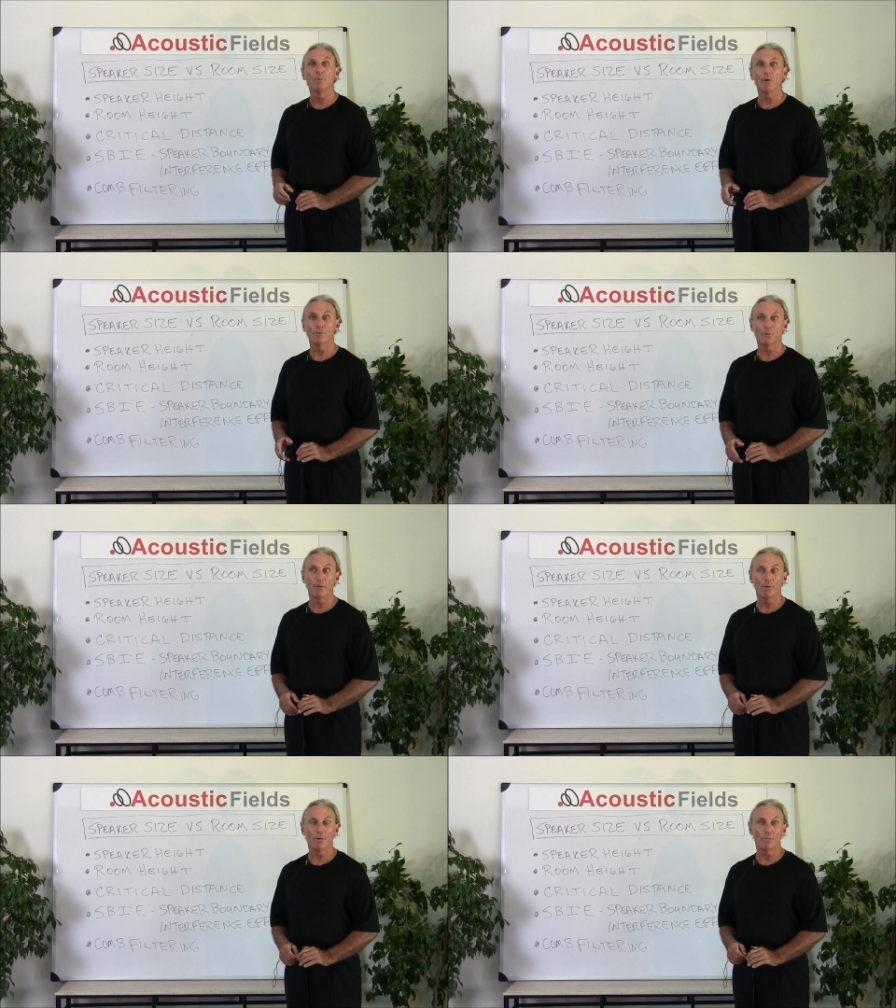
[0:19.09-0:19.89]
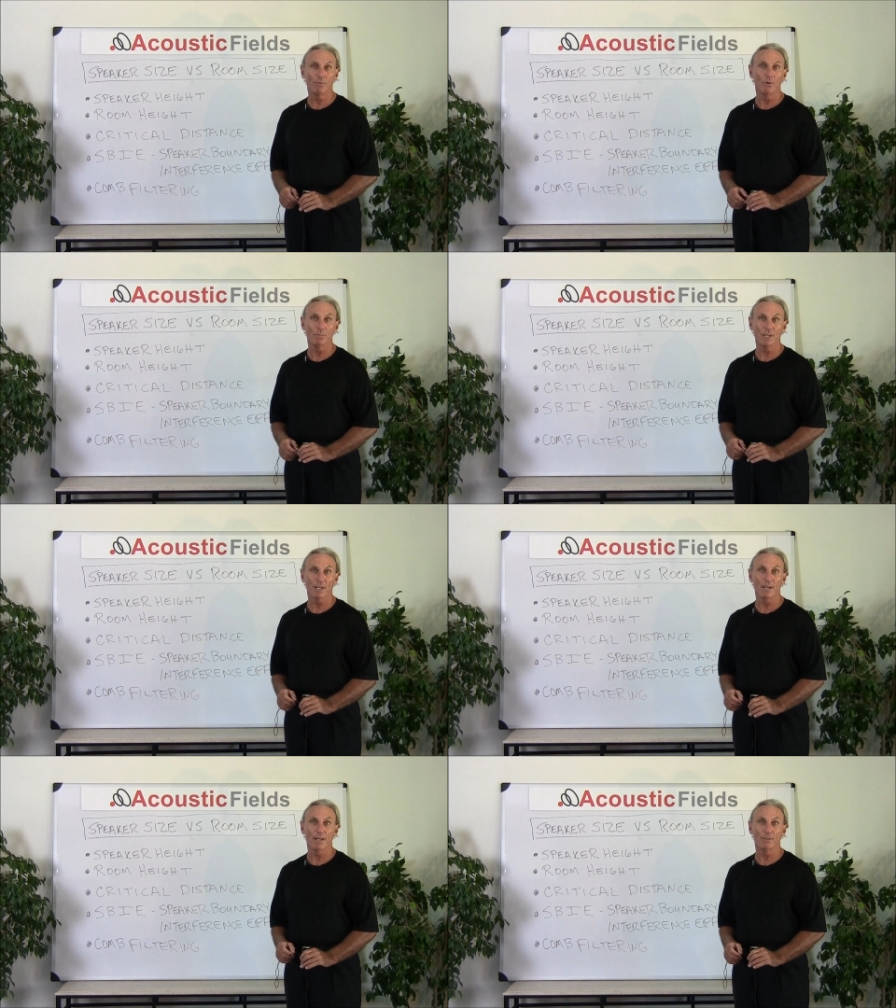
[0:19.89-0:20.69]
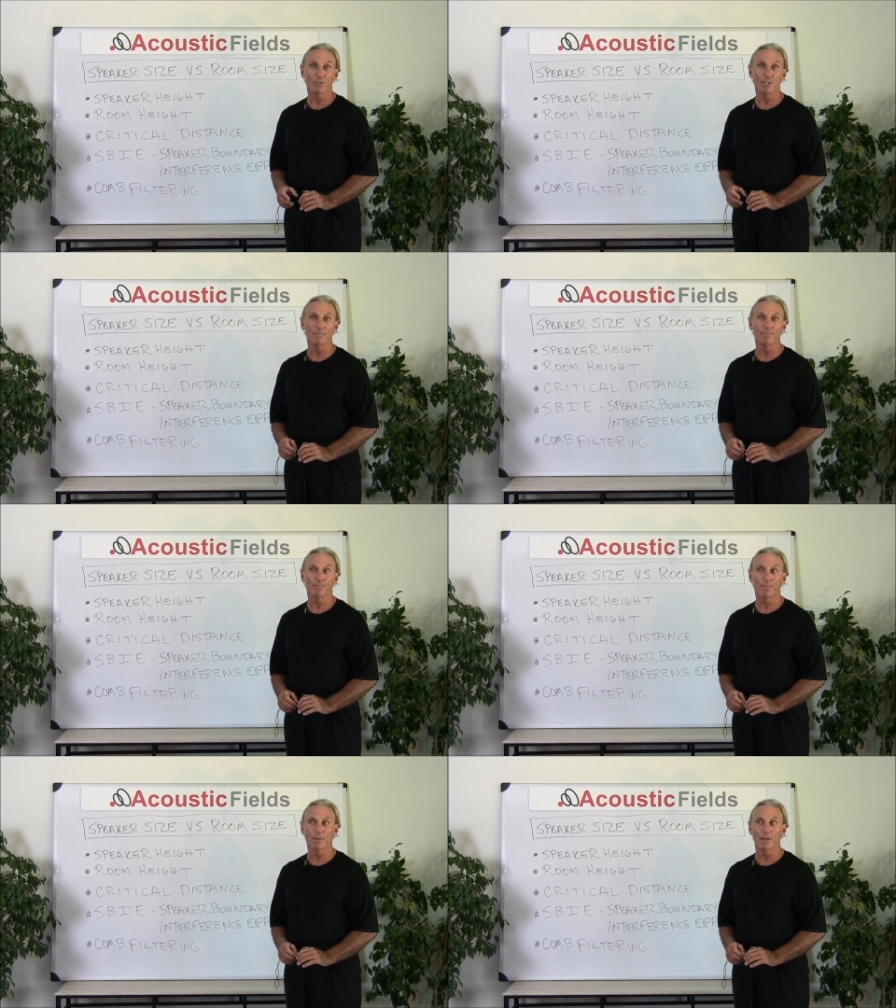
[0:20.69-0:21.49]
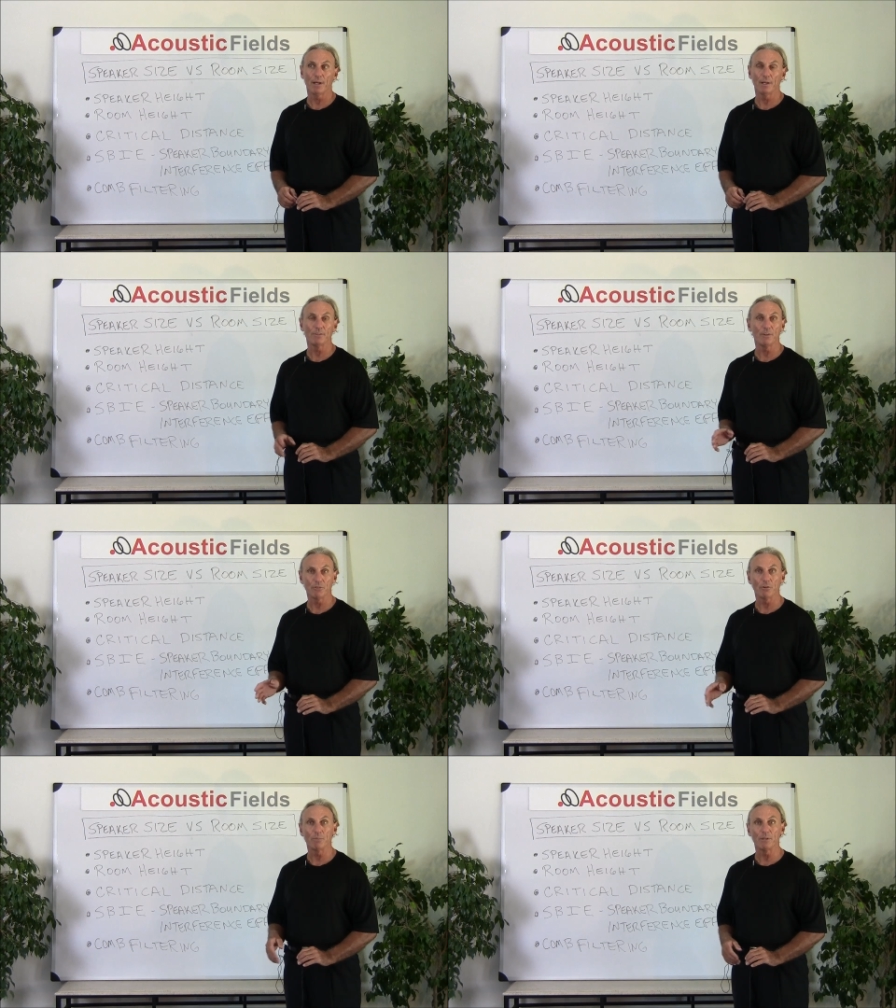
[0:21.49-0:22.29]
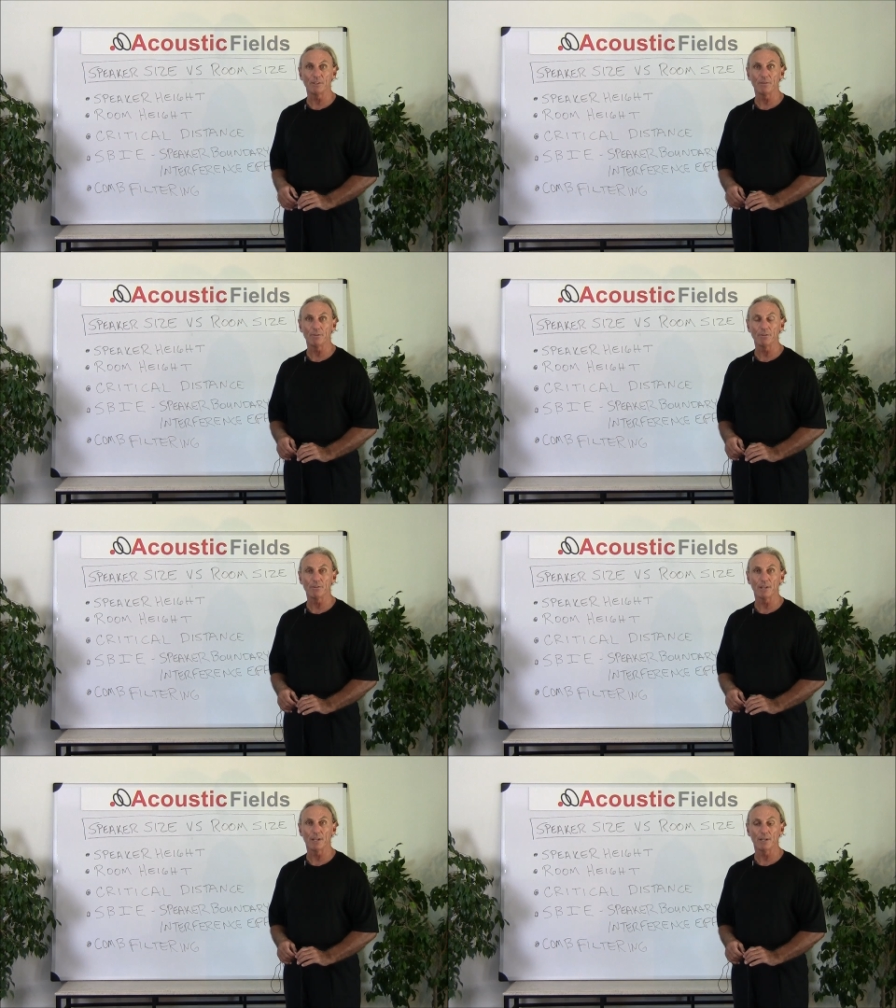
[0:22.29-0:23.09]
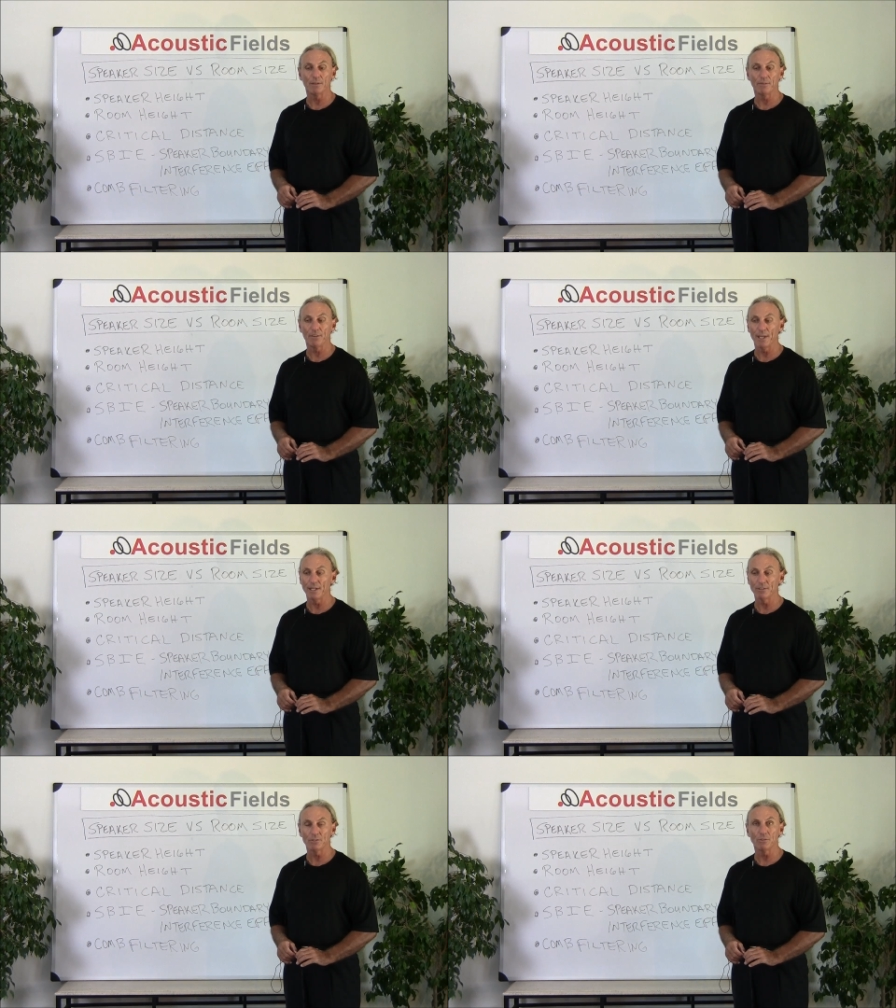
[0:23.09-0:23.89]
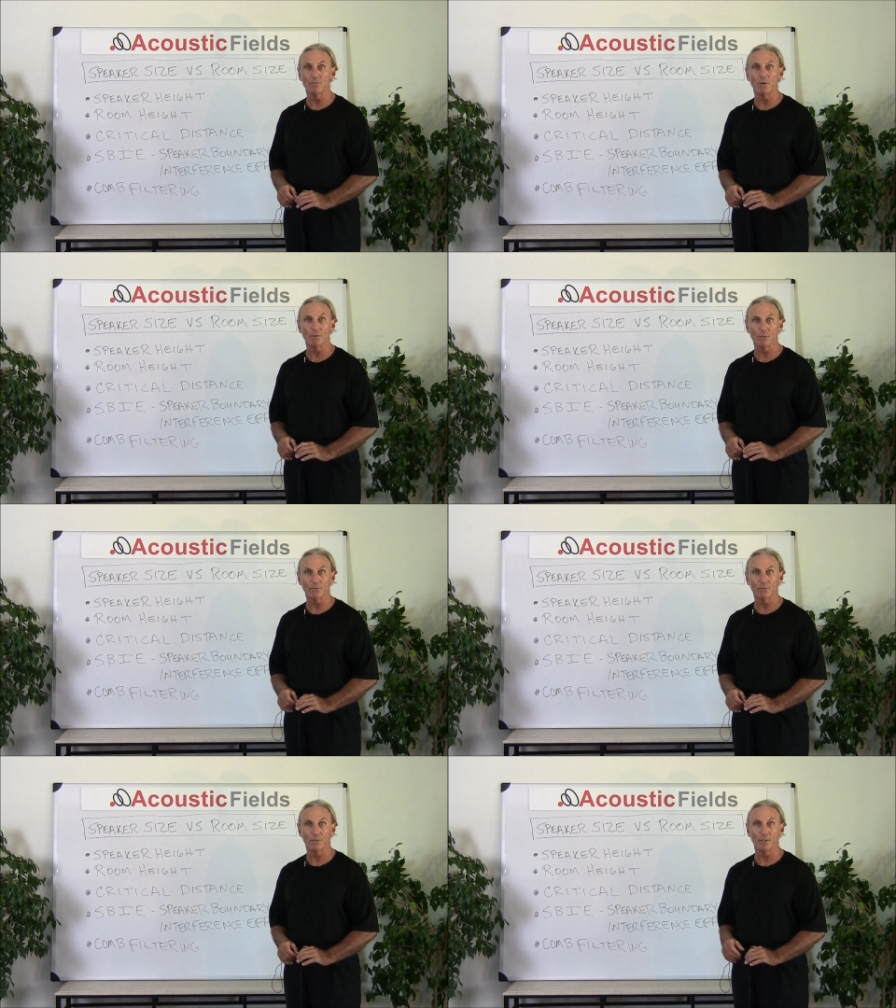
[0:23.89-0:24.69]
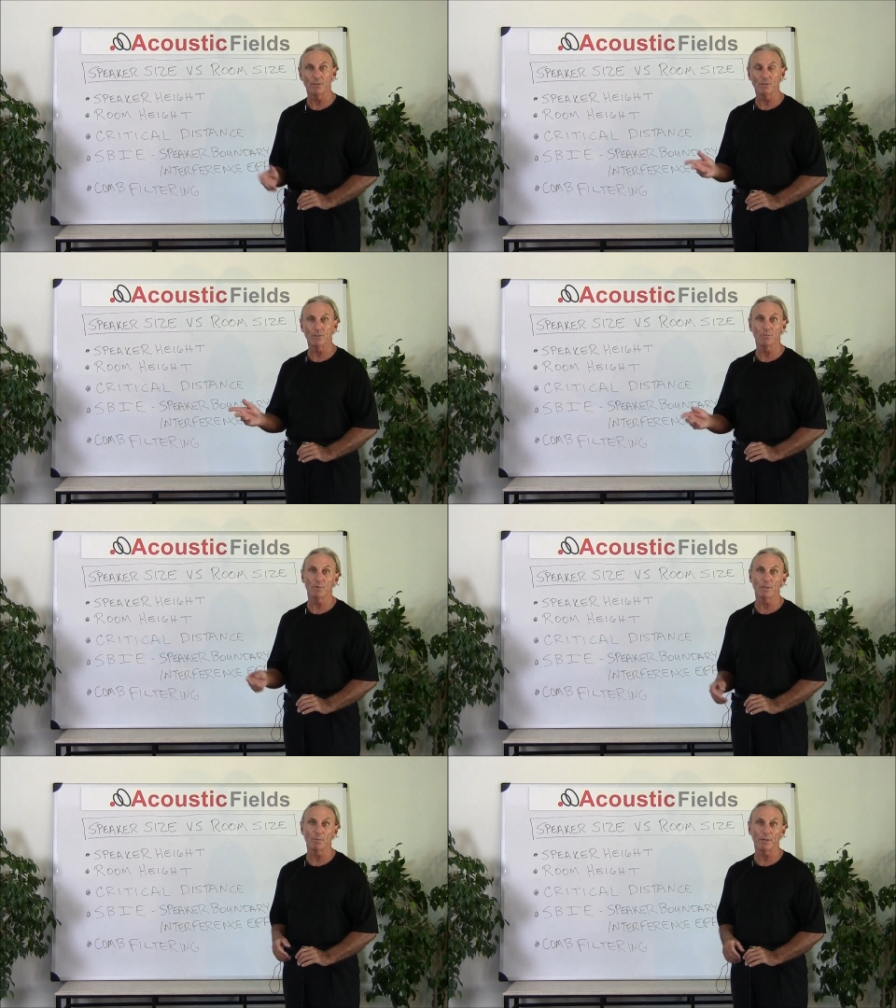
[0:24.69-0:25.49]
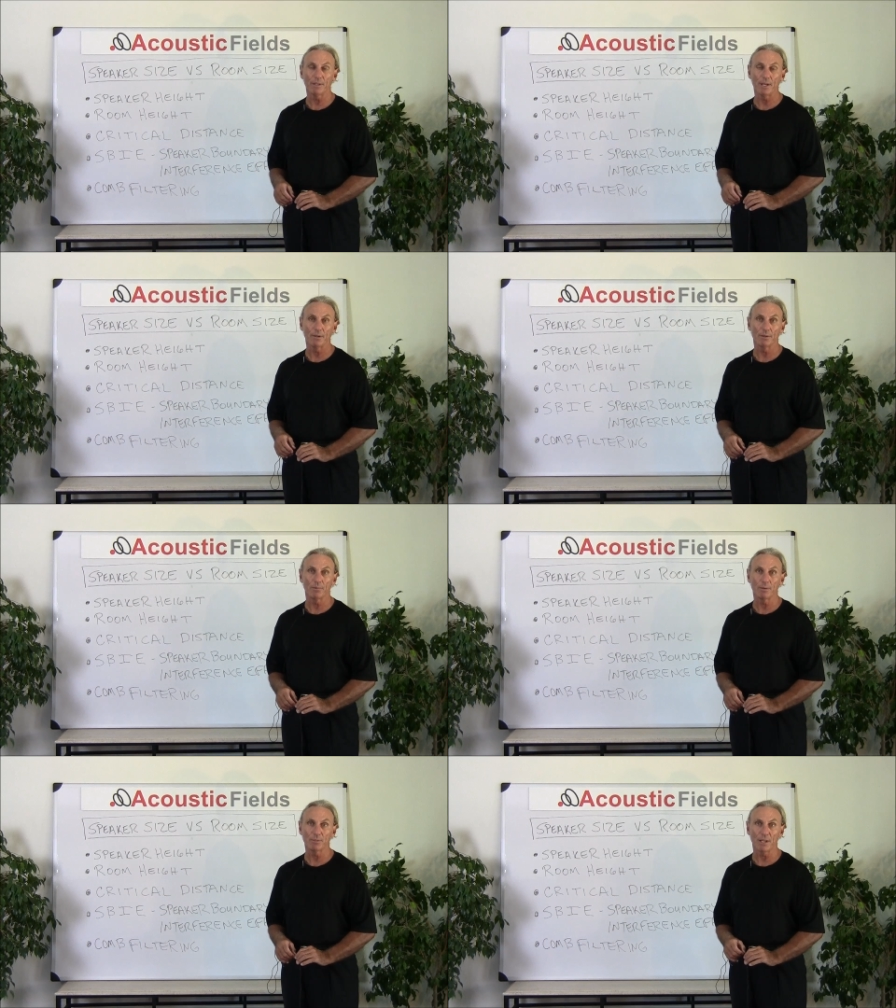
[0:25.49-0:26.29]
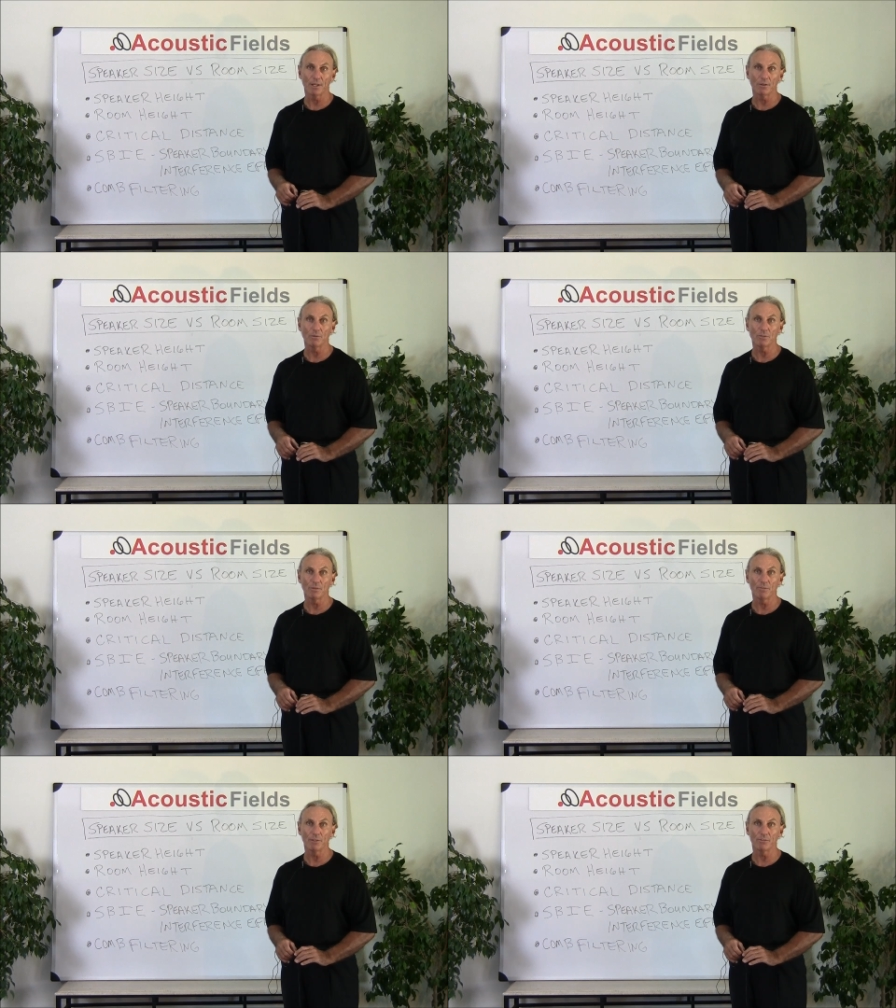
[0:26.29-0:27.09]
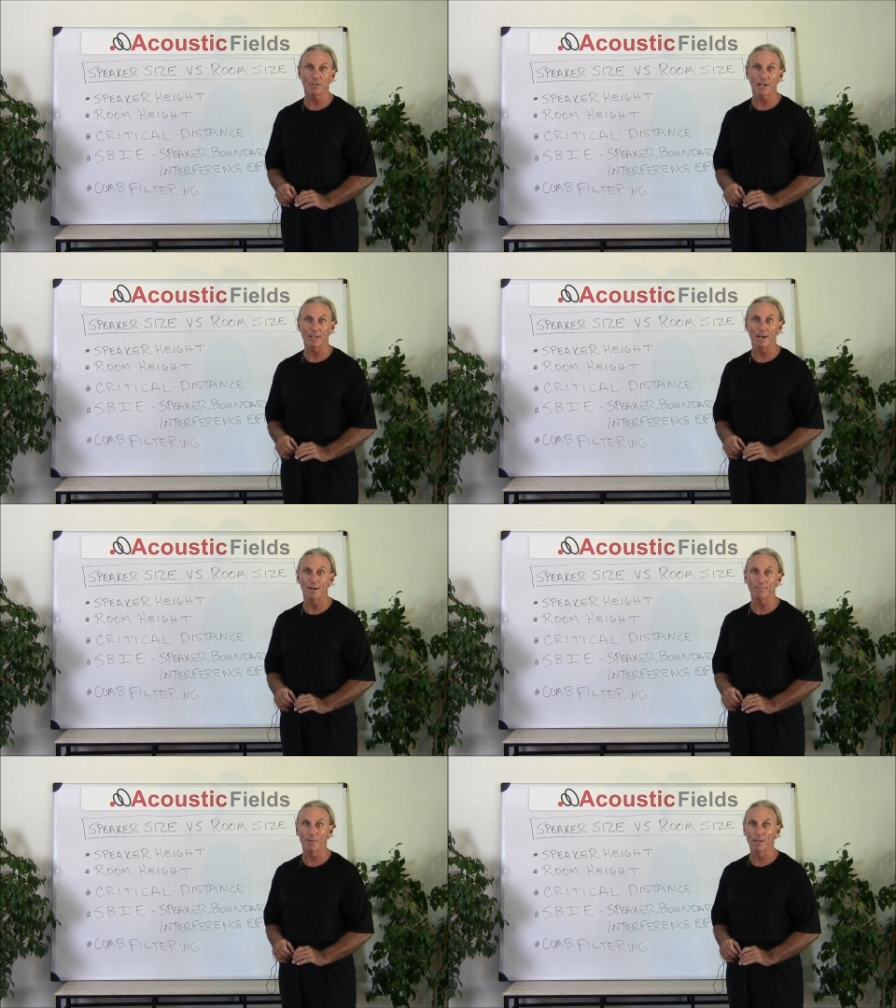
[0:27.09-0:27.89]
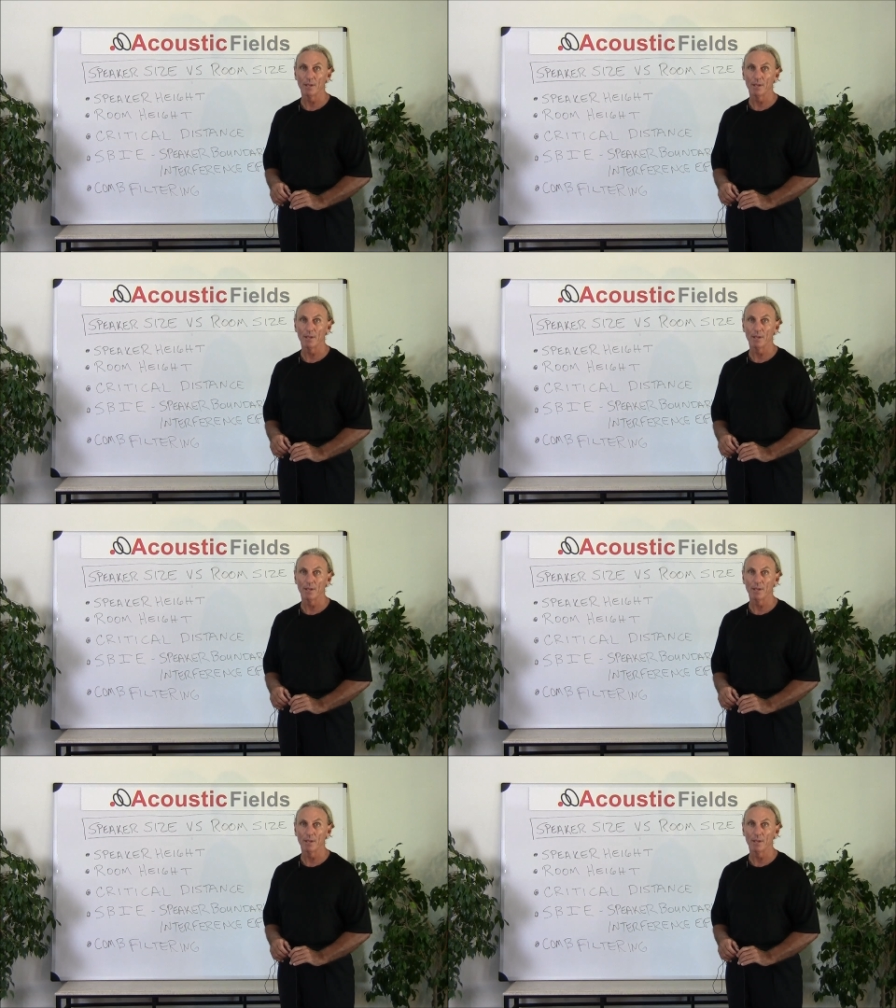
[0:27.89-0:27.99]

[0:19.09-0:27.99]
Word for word: We also have our own foam technology. Uh, does a little bit different uh, things to vocals and you can read about that on our website acousticfields.com.